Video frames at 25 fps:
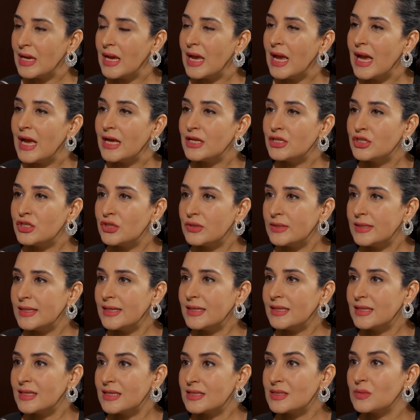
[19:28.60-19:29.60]
And do you
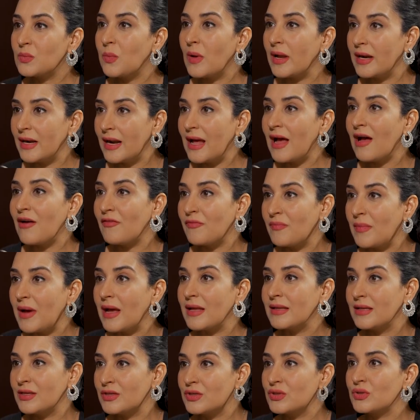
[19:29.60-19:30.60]
think this
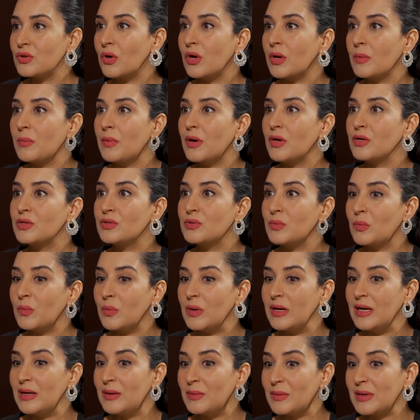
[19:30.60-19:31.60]
1.5-man that you're talking about
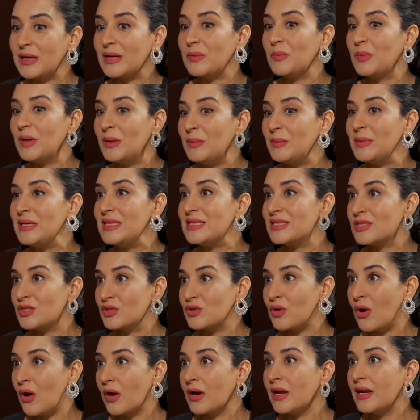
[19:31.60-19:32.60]
will be
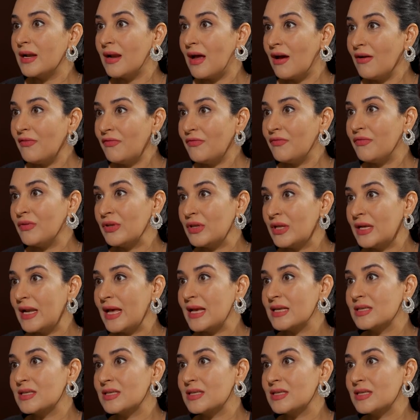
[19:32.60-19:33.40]
strong enough for the next